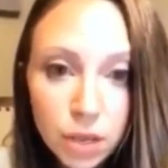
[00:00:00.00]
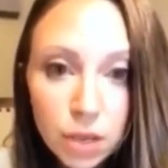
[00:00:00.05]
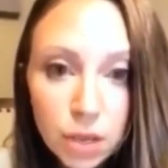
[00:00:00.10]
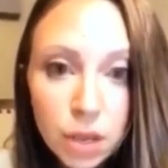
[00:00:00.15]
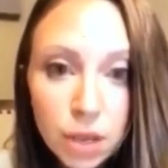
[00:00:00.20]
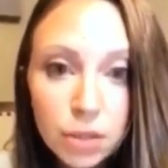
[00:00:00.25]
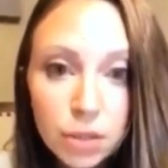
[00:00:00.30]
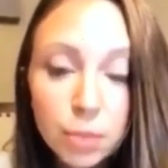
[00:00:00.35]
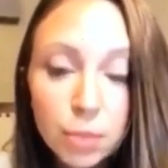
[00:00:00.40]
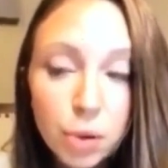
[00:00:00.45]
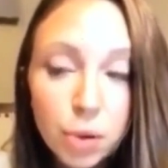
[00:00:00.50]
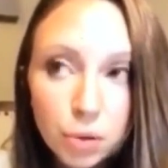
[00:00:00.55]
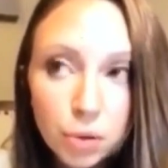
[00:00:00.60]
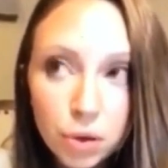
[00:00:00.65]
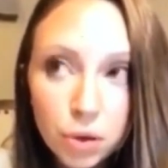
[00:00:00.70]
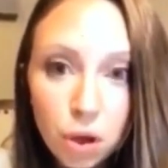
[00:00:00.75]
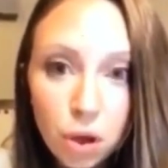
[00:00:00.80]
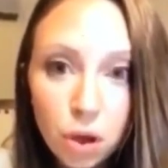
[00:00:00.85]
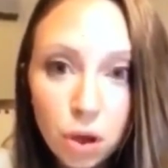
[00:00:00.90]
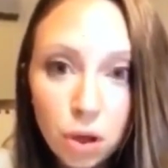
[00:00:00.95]
The
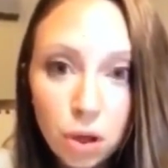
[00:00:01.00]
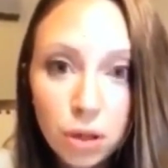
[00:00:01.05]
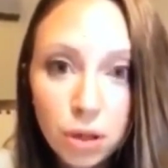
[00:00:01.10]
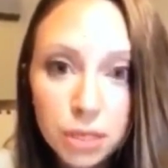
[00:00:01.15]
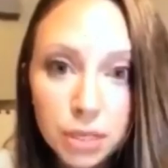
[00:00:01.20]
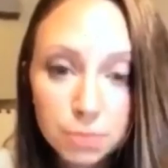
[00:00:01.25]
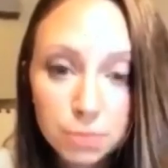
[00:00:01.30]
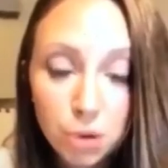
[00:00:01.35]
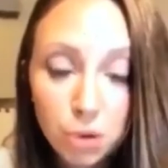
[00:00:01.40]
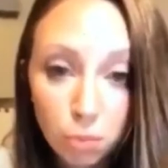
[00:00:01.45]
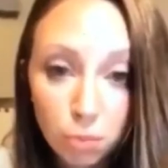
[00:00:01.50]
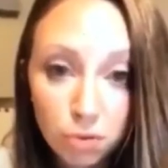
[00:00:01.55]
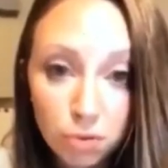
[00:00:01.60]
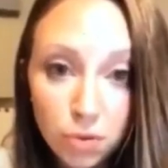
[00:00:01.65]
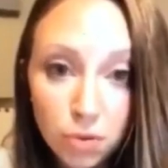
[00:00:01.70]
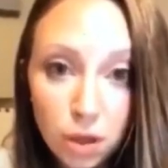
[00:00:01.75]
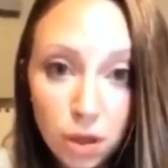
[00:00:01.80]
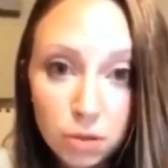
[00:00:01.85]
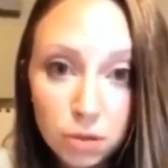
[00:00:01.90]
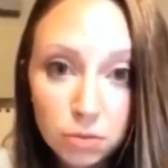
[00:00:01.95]
protocol is
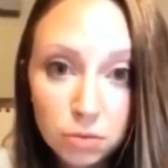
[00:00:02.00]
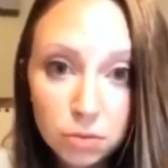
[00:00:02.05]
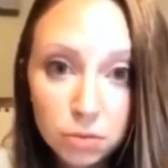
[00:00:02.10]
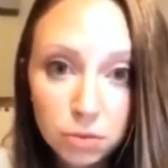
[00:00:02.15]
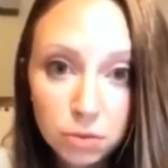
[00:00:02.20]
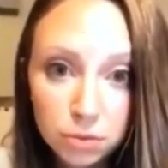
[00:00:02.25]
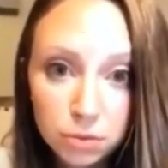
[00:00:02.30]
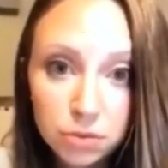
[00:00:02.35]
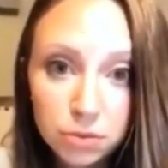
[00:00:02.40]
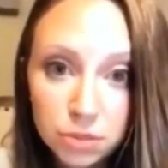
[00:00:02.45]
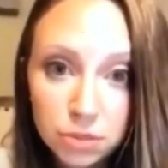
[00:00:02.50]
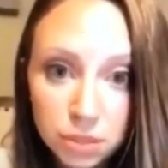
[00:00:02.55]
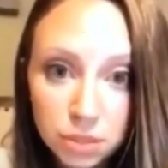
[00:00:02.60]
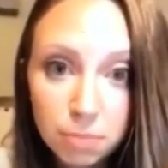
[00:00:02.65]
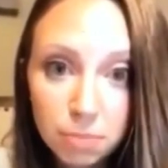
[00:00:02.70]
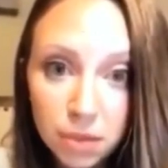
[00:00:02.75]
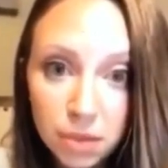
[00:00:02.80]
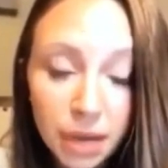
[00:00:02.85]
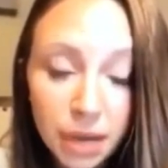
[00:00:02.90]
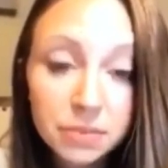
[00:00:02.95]
propofol or some
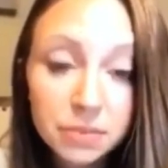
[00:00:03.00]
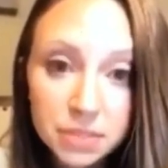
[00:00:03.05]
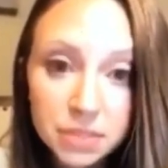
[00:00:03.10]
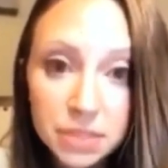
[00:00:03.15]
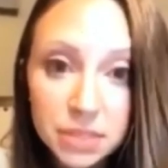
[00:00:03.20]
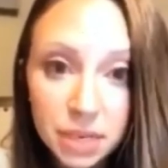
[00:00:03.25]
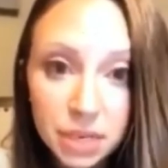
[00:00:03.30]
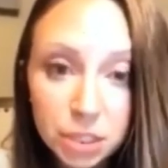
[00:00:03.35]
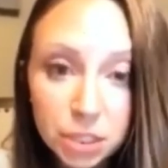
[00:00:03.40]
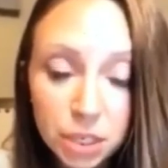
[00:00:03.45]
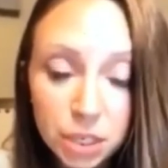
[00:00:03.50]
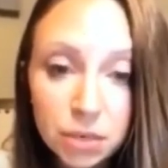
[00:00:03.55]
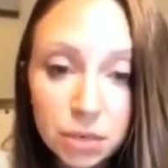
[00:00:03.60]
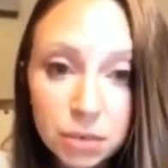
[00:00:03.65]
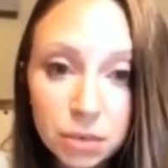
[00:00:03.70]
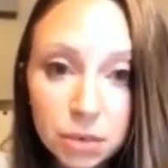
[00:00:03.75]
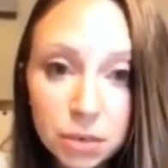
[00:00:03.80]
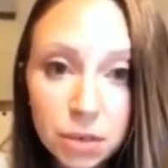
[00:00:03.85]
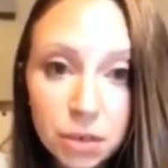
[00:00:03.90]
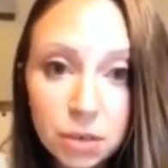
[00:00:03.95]
kind of sedation
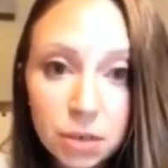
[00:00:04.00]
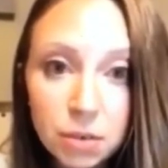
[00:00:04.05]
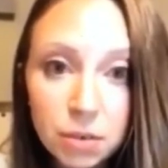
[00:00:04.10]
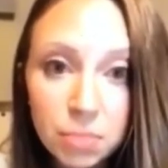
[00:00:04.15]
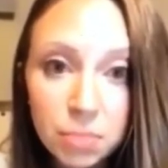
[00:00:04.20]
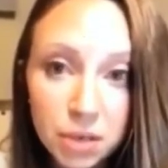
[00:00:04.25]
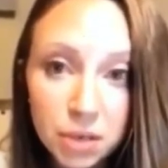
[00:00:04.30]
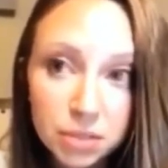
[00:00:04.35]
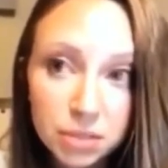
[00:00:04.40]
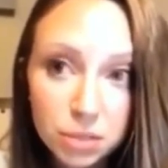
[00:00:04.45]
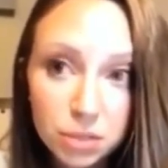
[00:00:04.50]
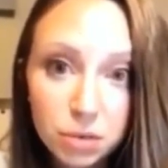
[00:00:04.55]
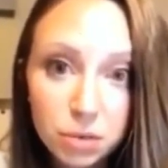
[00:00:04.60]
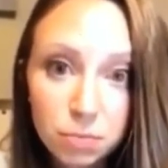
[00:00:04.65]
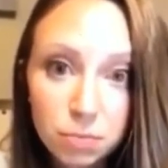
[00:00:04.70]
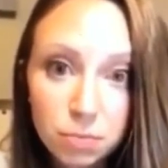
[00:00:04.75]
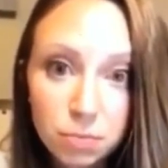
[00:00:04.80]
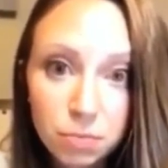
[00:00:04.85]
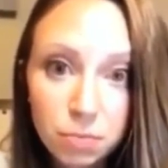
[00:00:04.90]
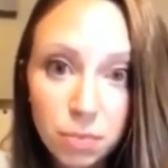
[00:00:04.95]
because they're
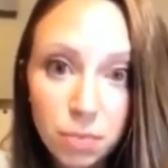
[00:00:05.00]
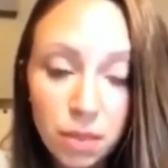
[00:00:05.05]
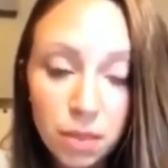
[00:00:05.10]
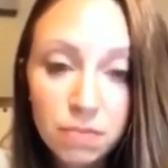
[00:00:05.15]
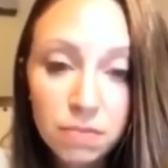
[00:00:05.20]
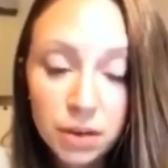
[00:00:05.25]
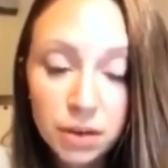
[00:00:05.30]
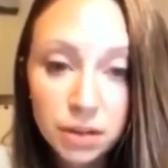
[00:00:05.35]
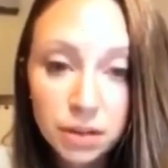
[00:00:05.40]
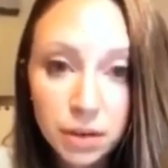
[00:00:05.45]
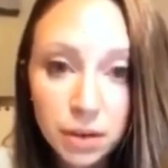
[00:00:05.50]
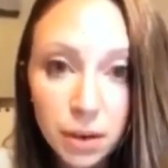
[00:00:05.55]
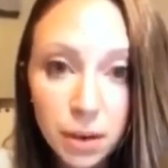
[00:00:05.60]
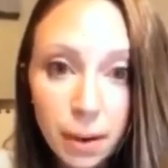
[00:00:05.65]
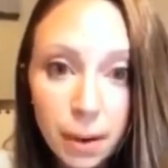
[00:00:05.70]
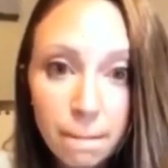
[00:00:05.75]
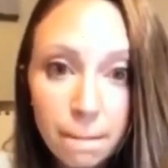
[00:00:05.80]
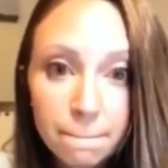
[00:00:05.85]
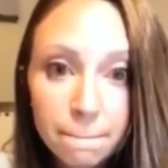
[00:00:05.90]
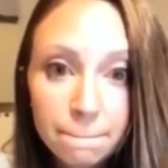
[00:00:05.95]
on the ventilator,
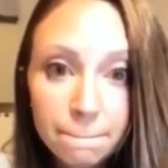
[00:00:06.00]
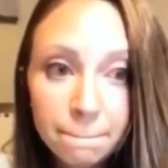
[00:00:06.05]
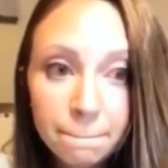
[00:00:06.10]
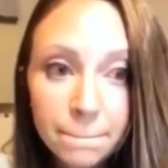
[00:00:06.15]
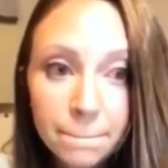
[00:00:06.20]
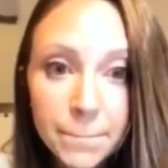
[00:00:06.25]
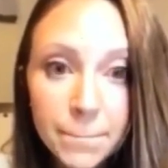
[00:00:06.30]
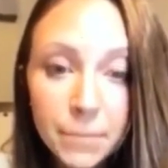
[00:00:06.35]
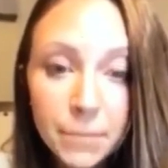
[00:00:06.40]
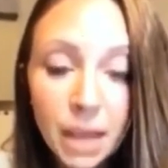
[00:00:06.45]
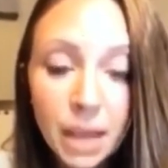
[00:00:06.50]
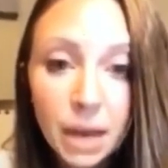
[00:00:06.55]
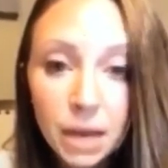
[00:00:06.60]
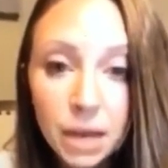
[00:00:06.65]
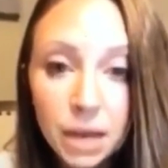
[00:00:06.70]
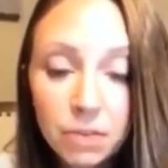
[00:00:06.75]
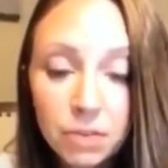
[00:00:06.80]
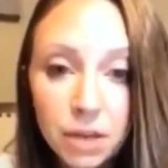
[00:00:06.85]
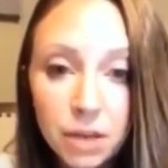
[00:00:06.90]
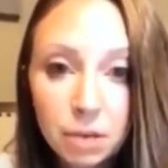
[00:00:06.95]
and
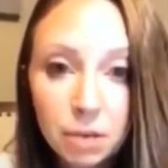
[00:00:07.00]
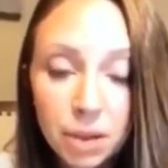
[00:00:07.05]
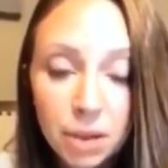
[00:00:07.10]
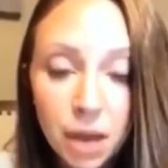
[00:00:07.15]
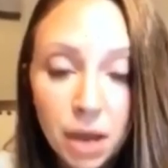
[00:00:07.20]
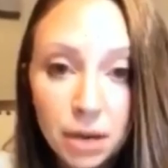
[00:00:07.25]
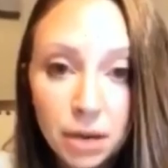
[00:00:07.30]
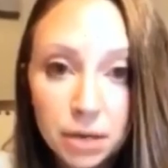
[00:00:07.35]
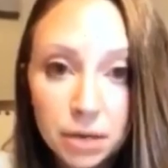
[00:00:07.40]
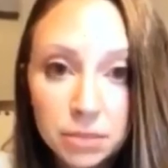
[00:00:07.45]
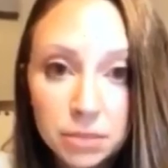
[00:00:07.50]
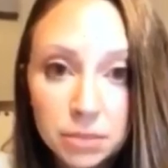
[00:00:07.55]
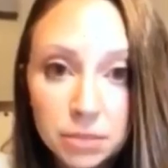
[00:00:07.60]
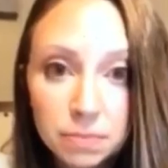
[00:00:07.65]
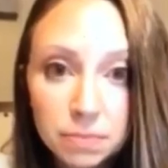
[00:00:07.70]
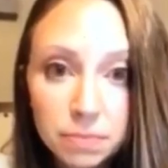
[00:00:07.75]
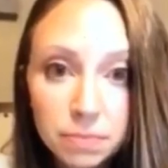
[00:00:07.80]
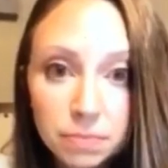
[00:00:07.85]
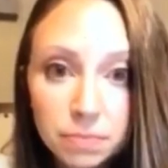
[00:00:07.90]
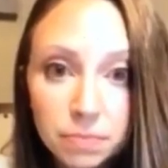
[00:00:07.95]
IV antibiotics.
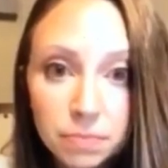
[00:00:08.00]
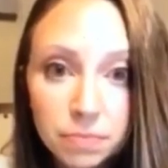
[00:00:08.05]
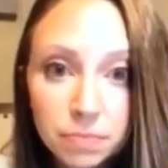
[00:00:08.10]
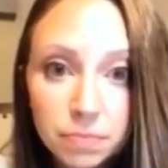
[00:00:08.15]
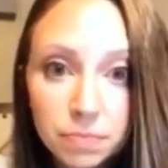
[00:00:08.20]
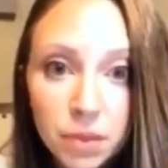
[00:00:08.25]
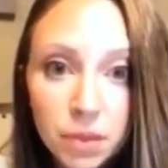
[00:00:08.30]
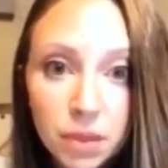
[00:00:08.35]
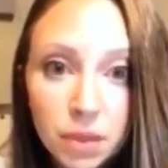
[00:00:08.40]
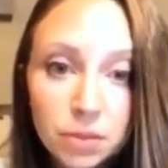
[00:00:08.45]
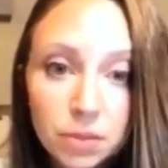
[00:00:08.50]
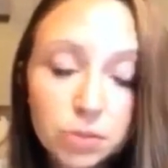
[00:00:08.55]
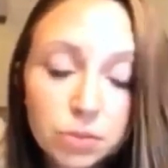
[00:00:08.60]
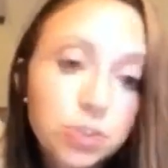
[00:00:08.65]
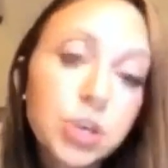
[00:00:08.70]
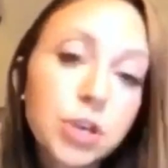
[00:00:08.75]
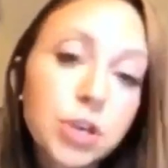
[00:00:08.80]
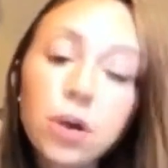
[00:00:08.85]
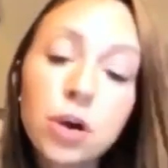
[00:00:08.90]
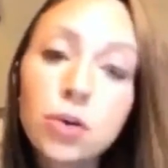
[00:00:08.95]
There's
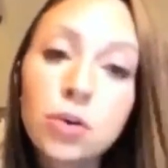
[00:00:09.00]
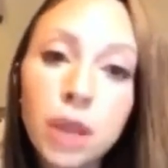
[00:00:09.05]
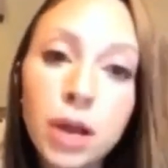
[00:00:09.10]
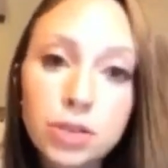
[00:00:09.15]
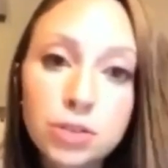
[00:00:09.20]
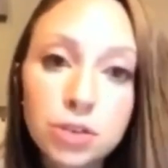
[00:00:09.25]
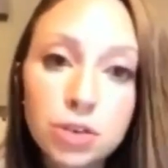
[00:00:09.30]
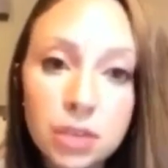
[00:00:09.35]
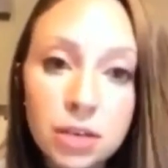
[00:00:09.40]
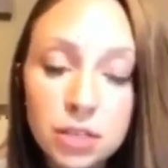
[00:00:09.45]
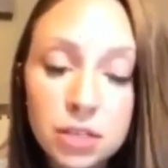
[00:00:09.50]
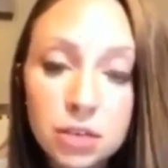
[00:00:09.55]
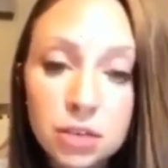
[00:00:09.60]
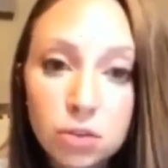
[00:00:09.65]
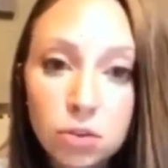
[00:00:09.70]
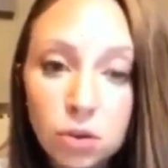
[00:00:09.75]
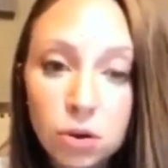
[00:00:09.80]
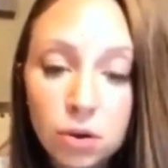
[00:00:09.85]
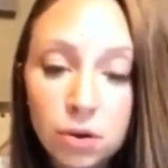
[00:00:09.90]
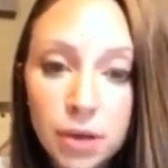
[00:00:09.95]
no
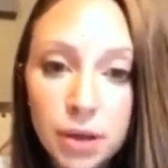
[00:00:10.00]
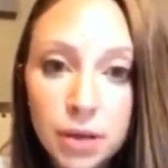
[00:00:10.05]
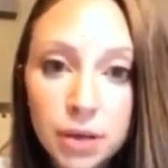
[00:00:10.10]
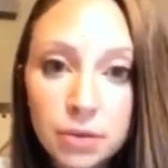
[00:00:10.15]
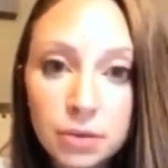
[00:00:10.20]
hydroxychloroquine.